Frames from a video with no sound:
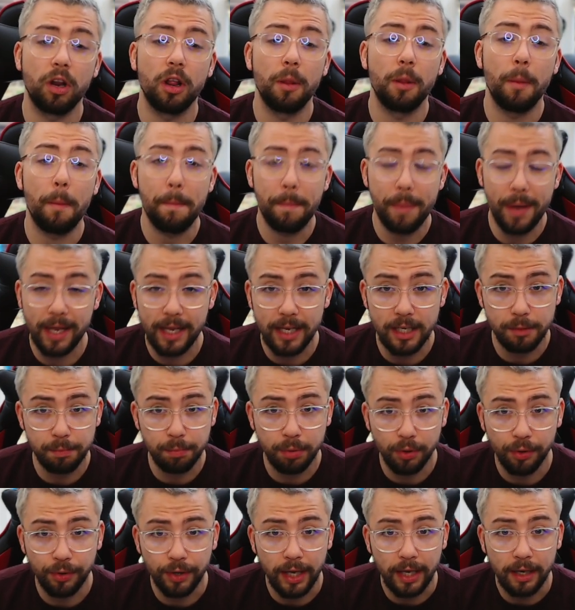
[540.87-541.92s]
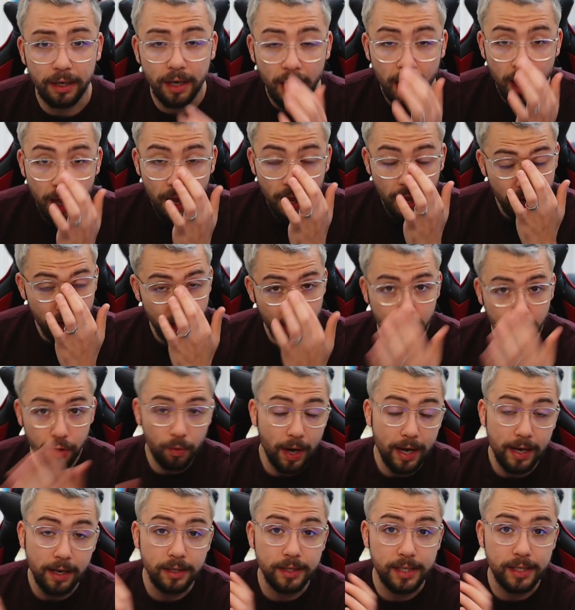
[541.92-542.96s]
is one of the biggest plugin
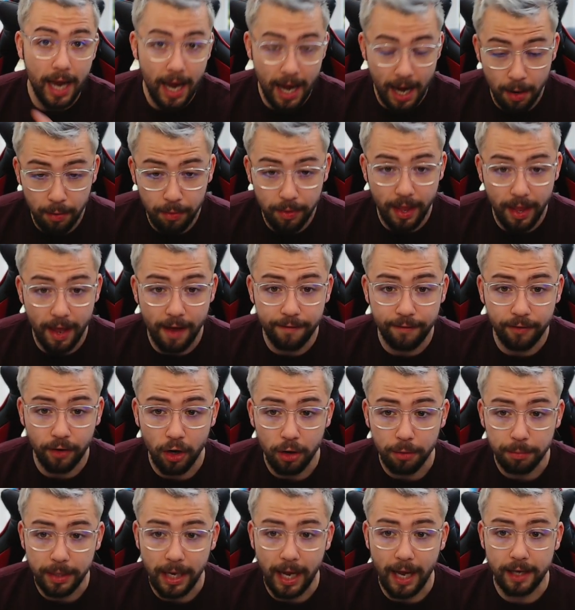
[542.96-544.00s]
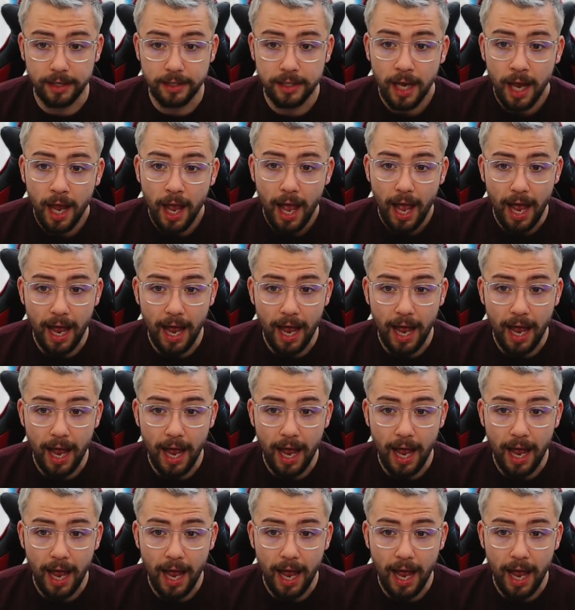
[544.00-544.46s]
creators out there for OBS,